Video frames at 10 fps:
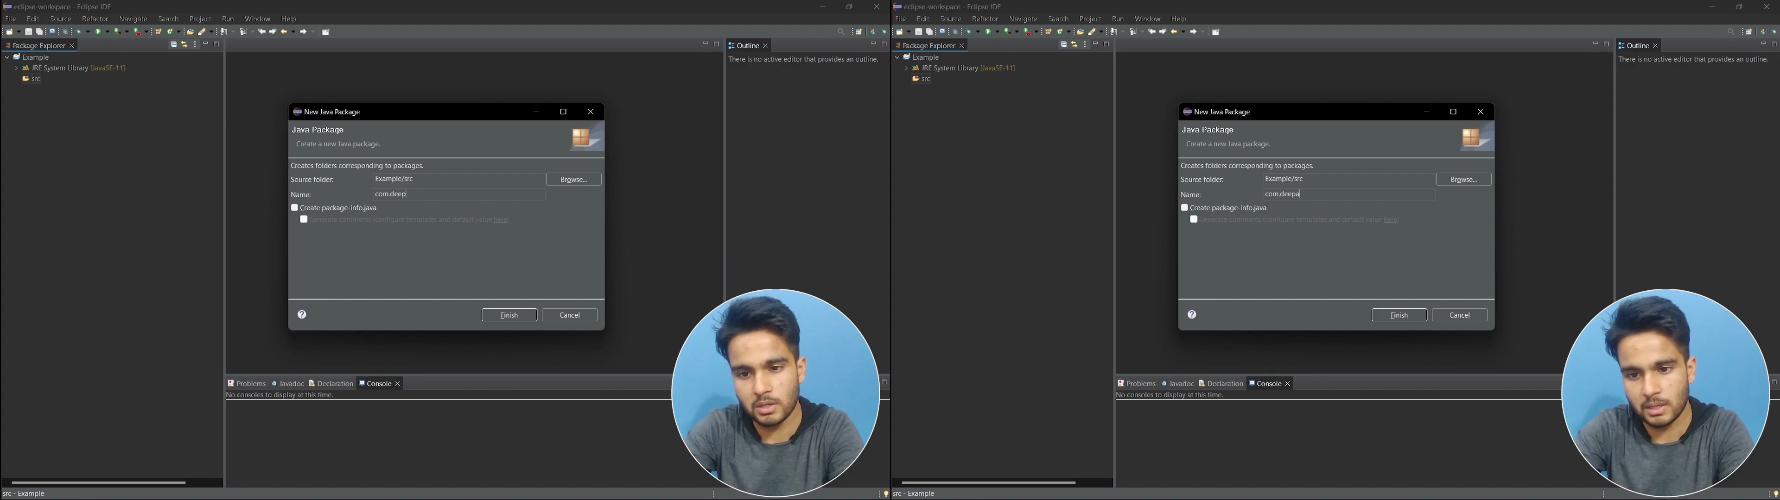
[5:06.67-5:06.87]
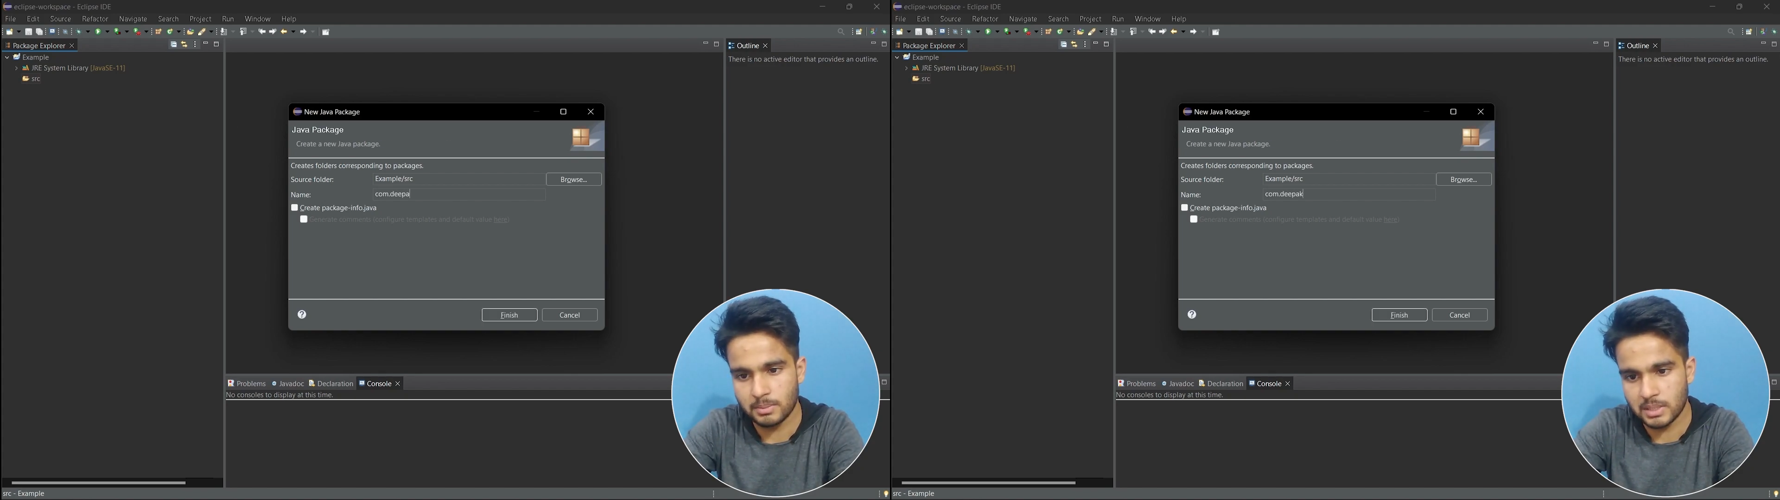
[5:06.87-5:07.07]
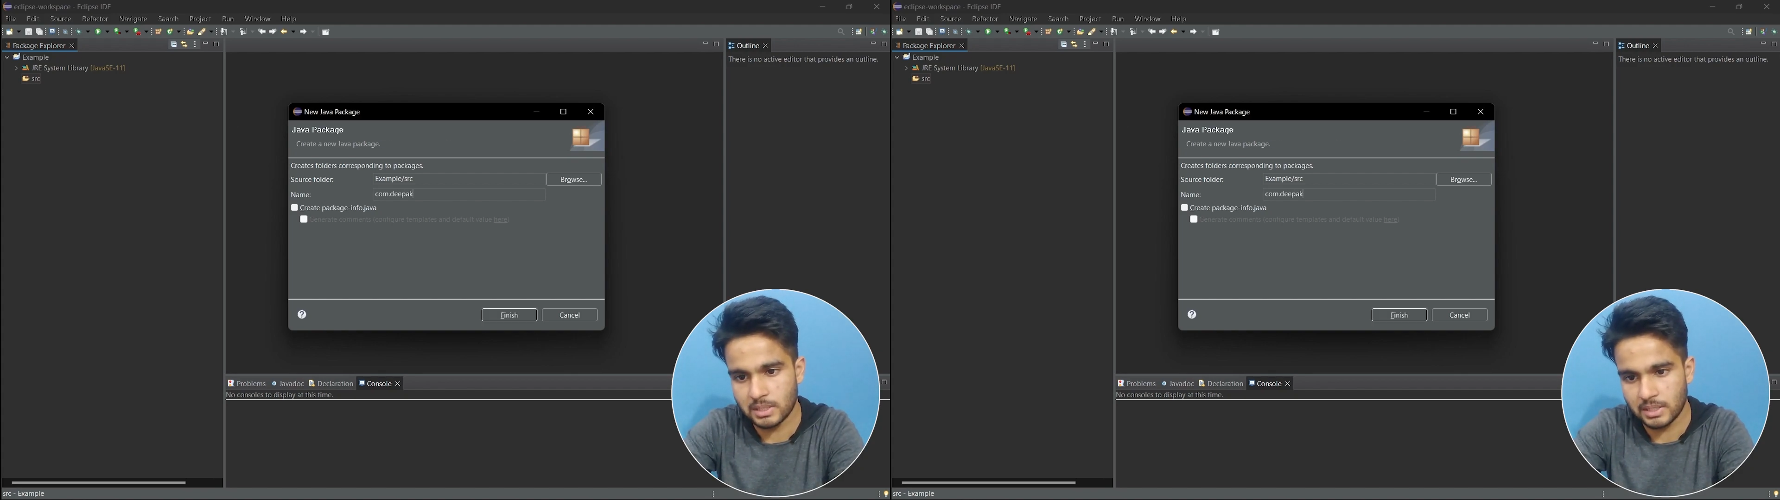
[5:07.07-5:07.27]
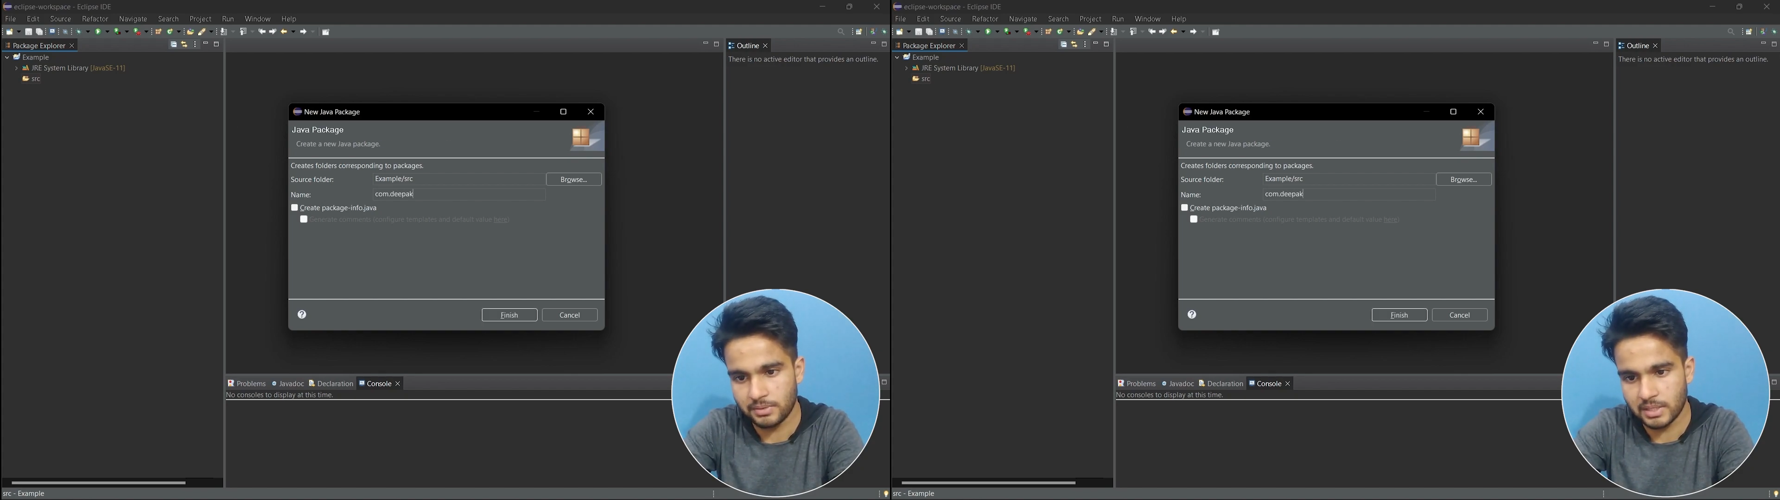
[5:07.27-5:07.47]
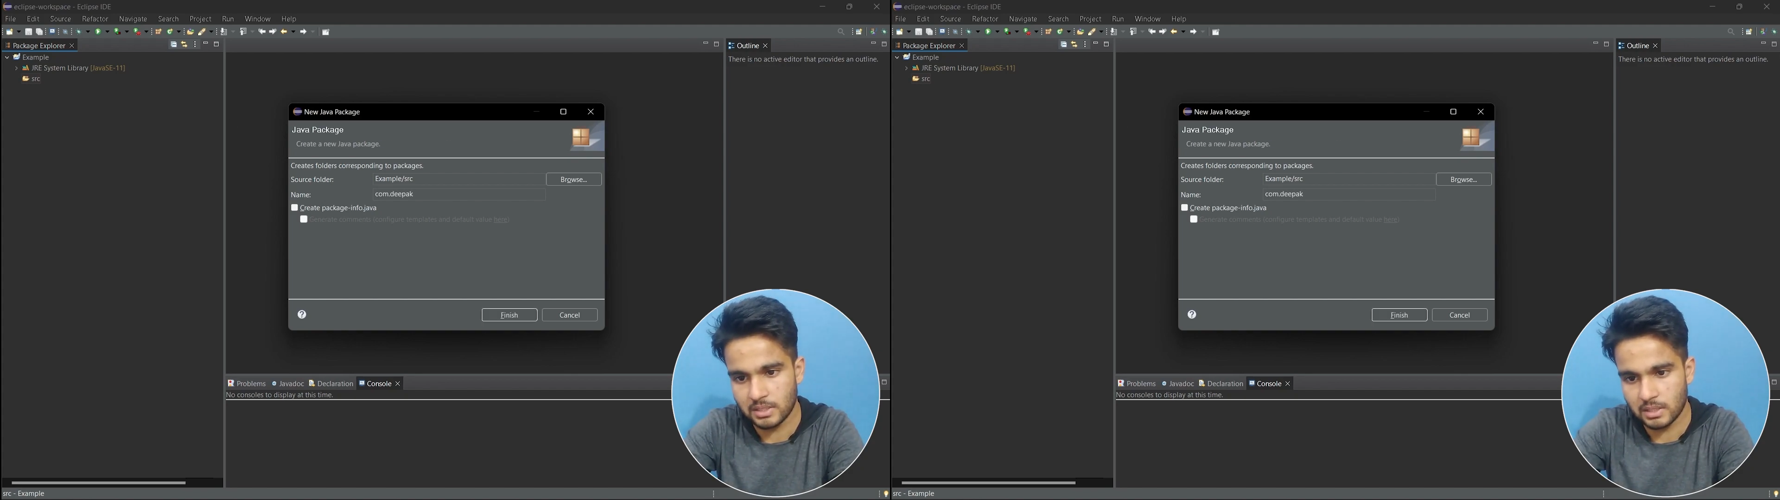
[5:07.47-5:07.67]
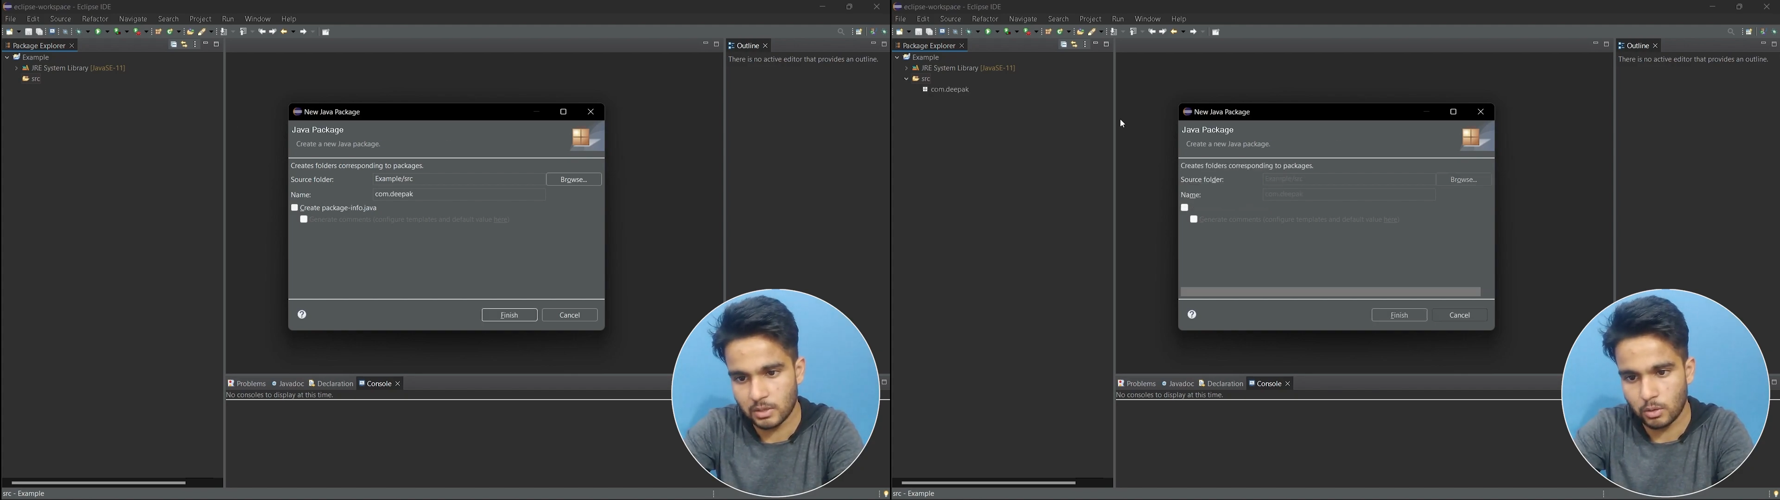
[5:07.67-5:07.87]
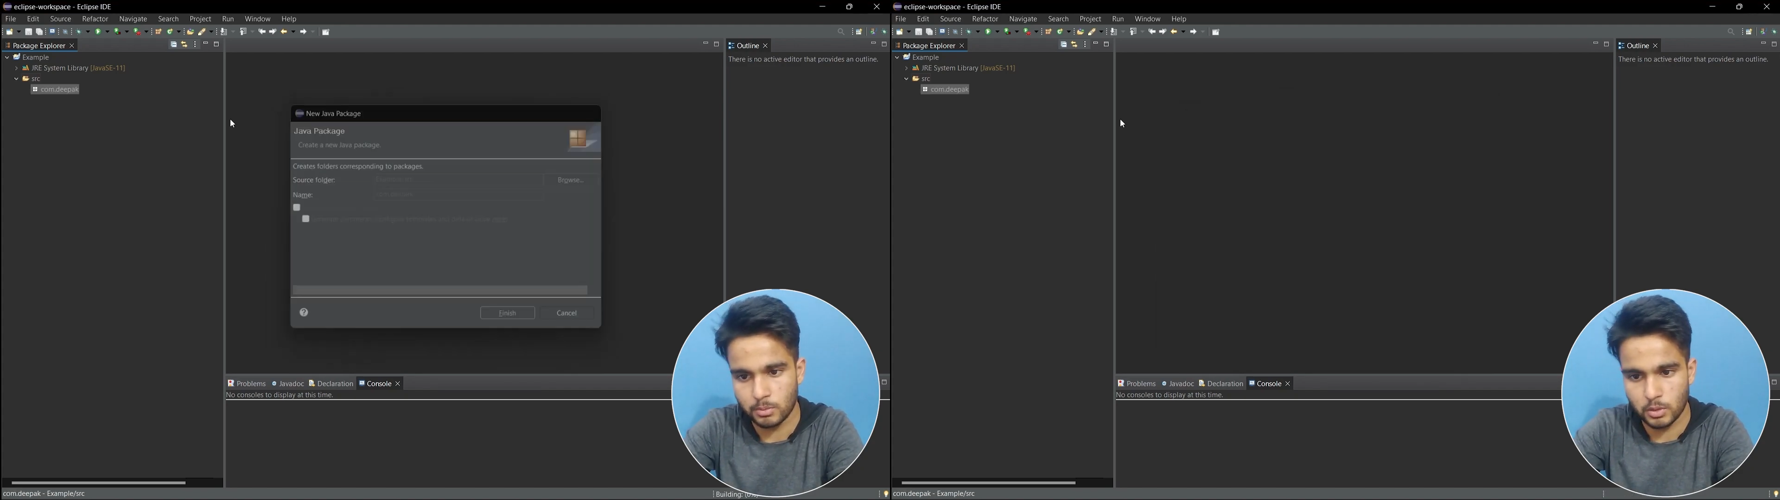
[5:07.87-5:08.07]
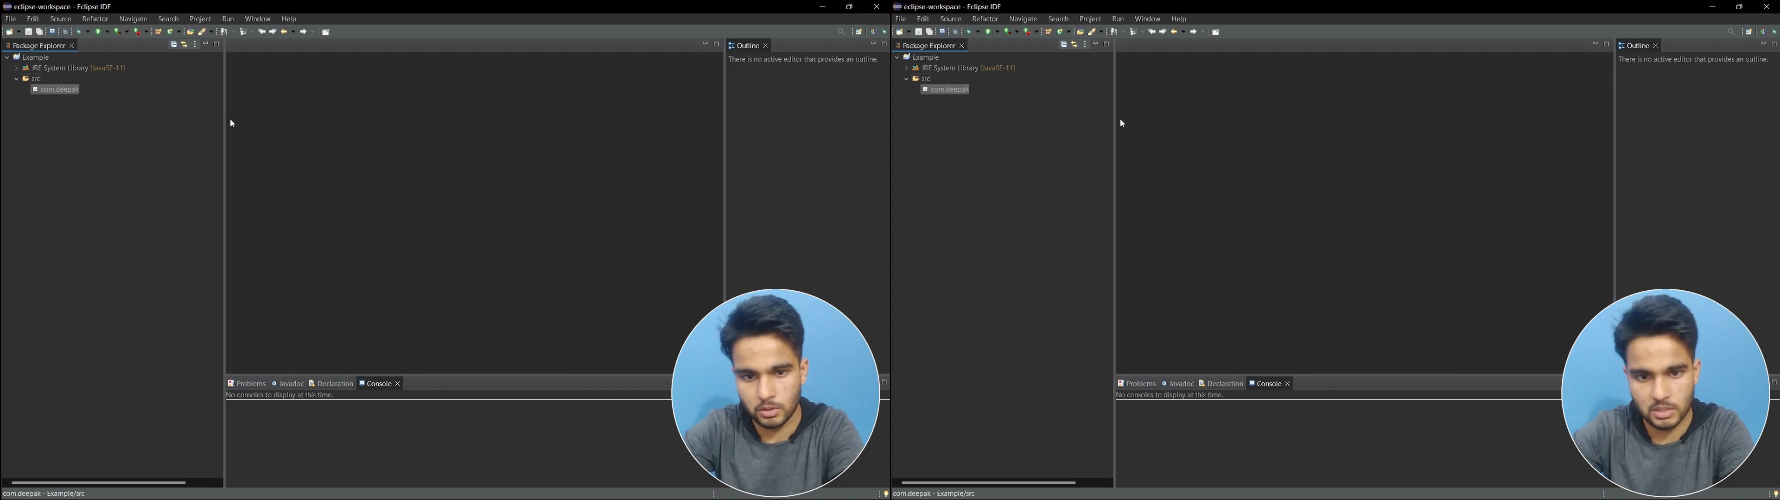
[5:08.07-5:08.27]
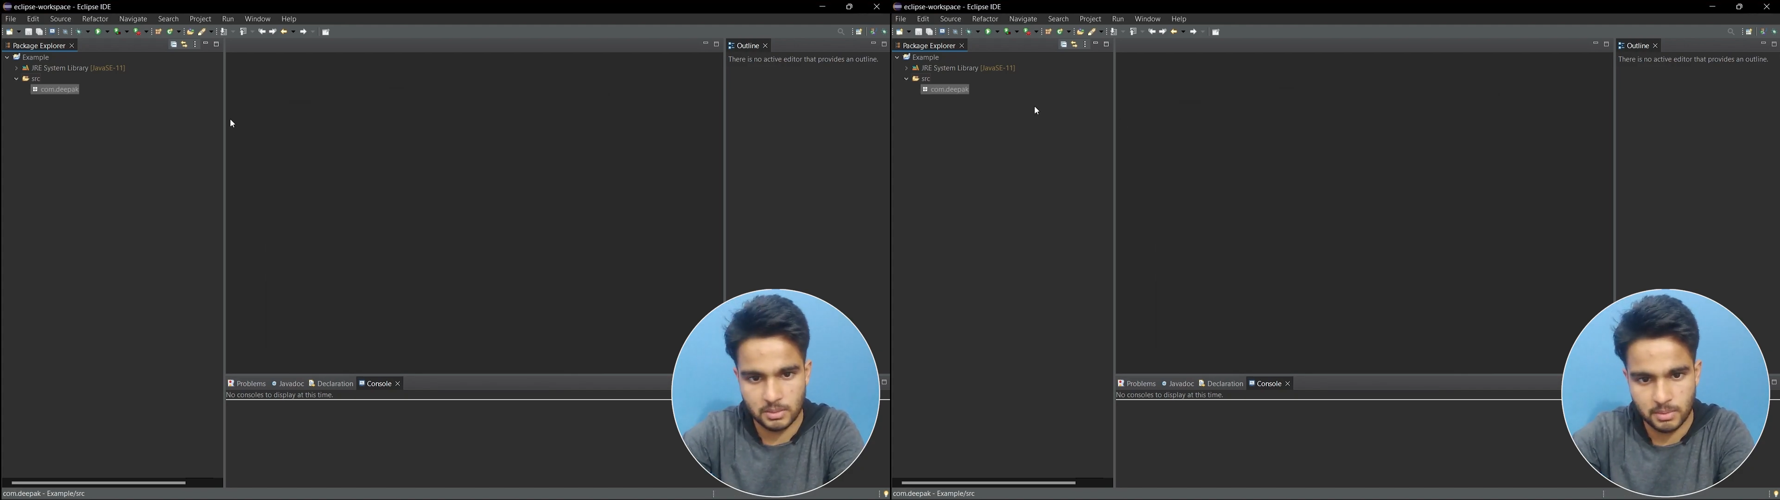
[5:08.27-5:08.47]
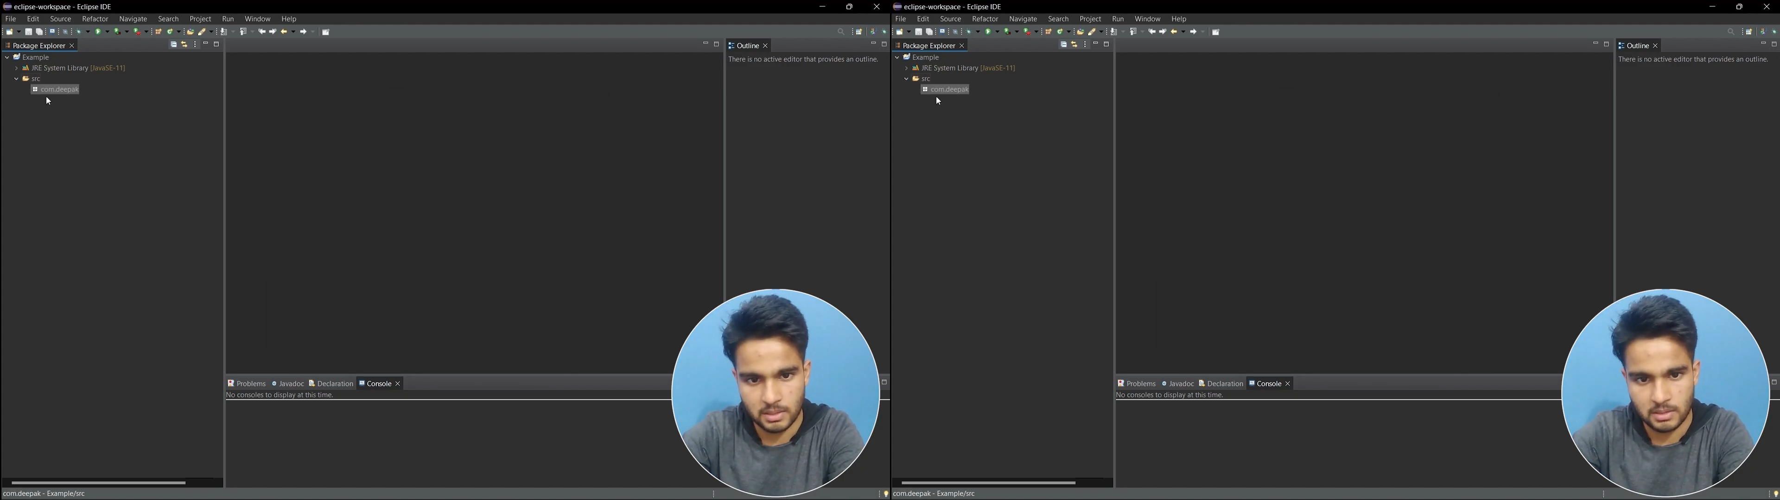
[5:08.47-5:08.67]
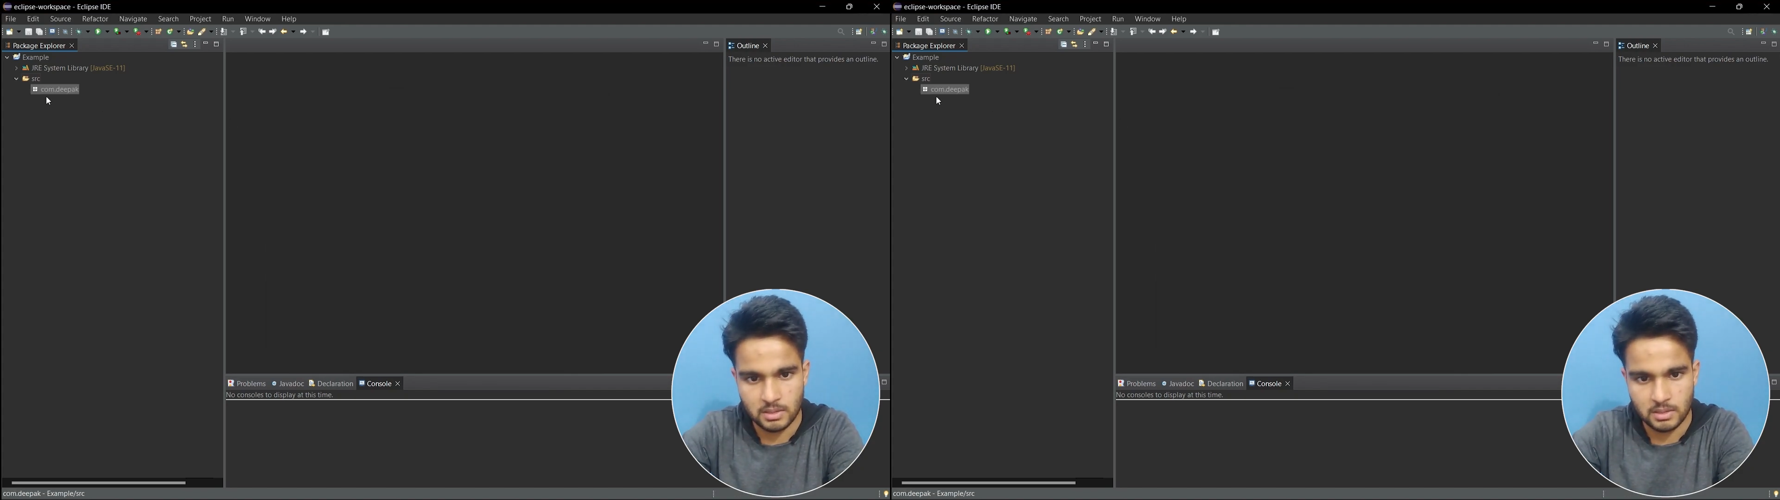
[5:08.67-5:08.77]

I'm just giving the com dot deepak,